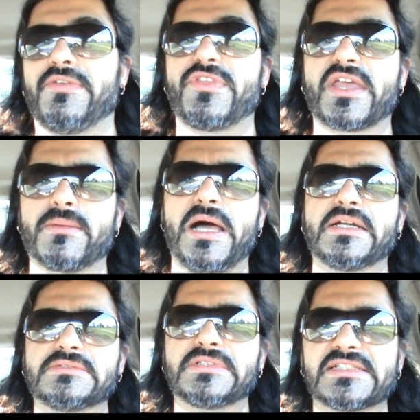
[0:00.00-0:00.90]
If you think
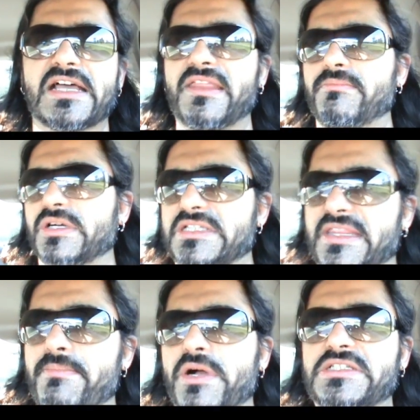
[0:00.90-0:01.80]
about it, that's how they booked
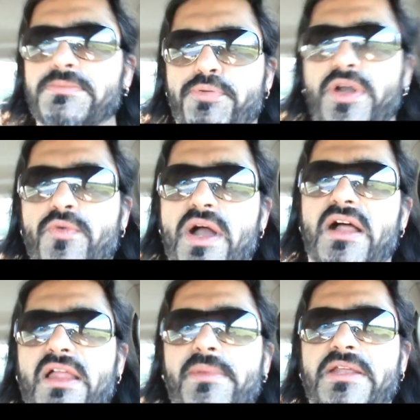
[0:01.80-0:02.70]
it. They booked it pretty
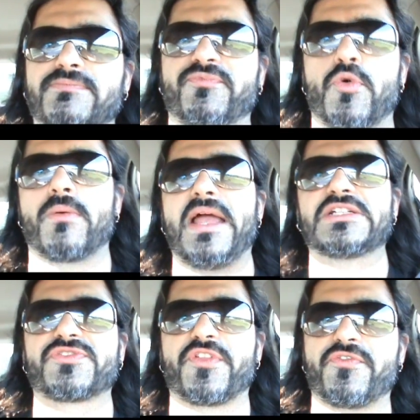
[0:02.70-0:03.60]
well. I mean, 4
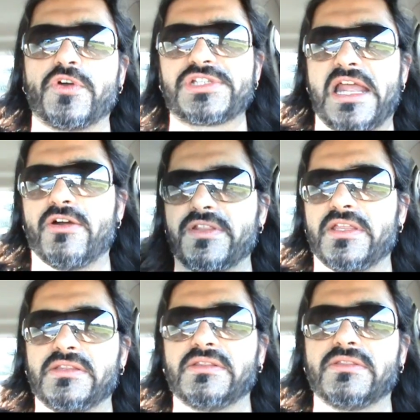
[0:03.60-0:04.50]
matches for the first hour and
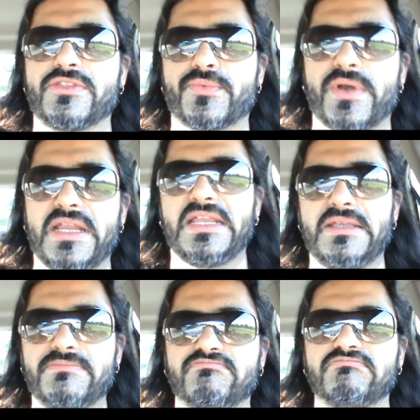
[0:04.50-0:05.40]
then
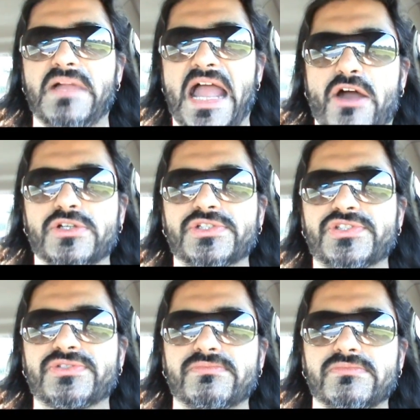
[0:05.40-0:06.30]
3
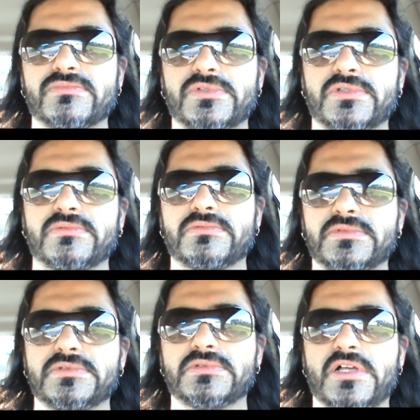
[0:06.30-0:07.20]
hours
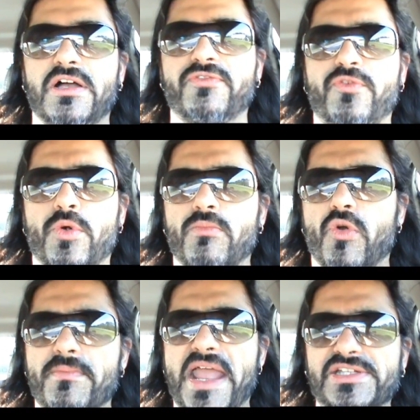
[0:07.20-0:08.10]
of 4
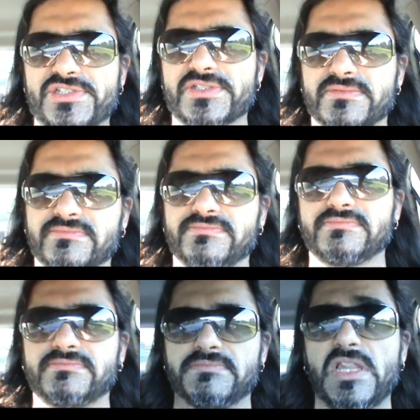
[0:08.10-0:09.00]
more matches.
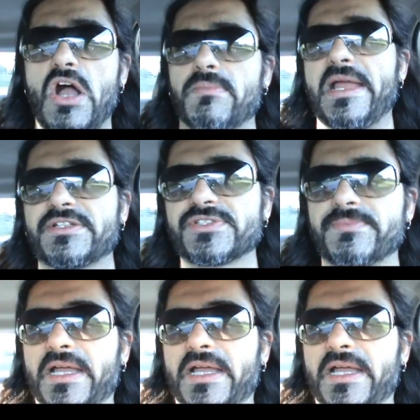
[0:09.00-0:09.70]
Long matches.